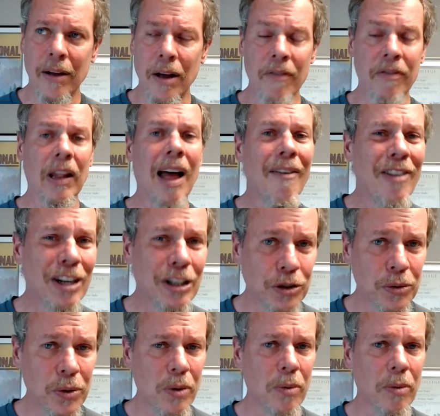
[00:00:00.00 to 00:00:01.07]
of loving
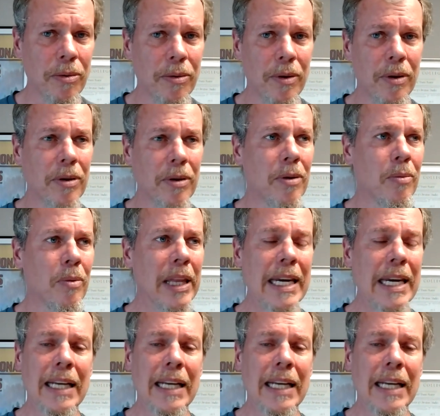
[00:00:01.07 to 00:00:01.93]
truth, you really